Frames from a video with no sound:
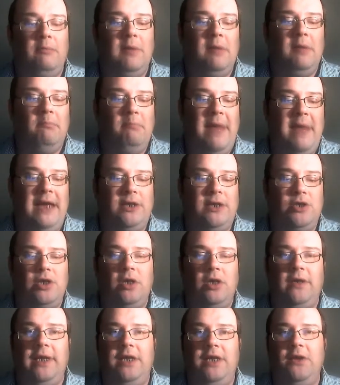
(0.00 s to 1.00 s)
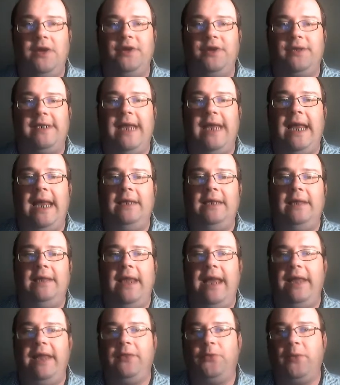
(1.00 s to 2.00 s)
Make sure that you understand
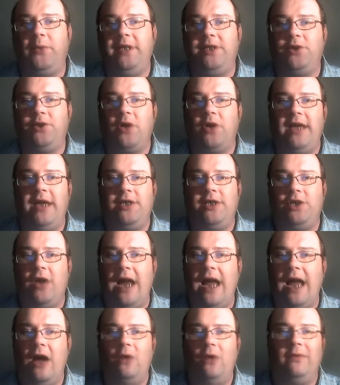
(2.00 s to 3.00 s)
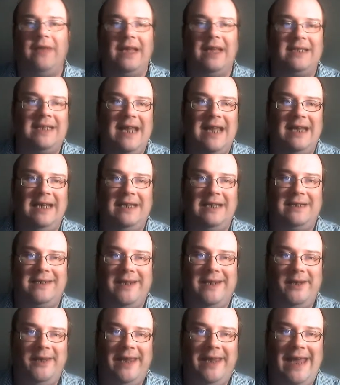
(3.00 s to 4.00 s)
that 3 strikes you're out. That's not
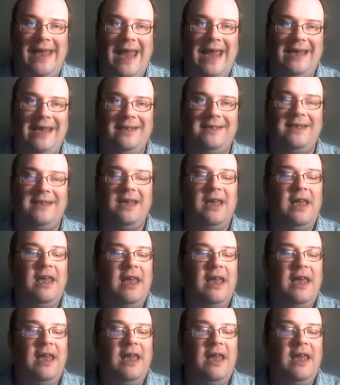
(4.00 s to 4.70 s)
necessarily the case.